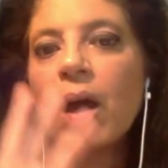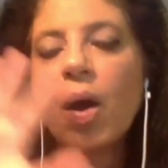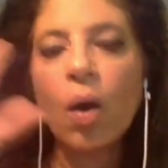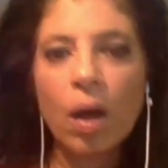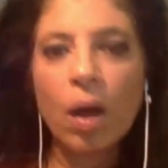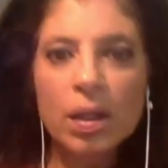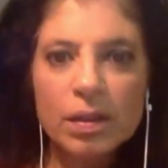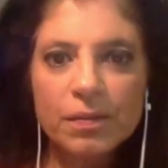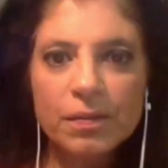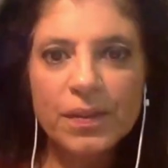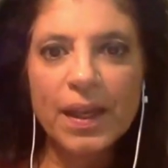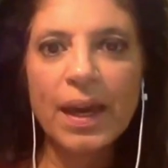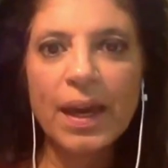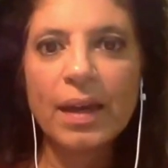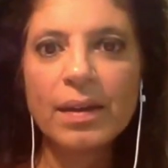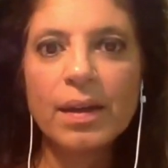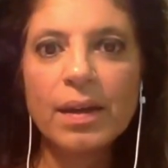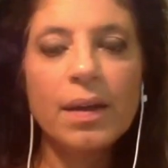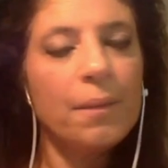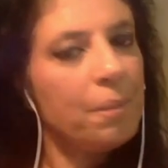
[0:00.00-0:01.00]
all of
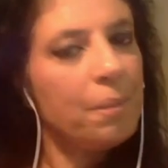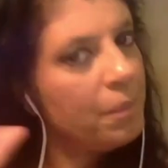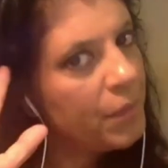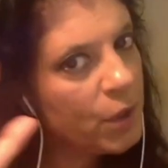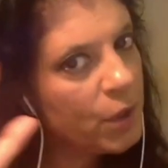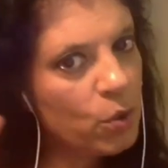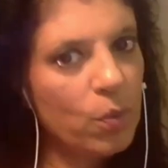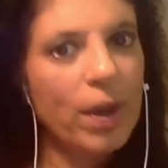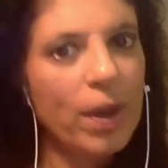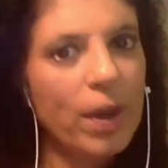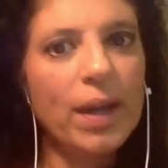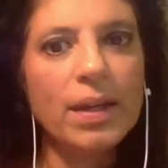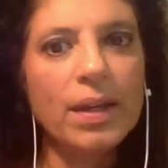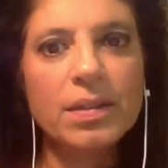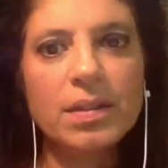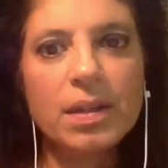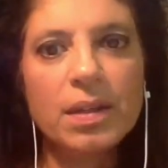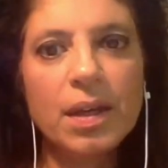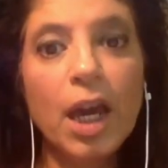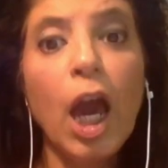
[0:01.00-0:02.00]
that,
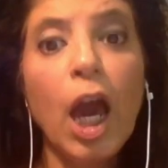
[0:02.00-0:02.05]
great.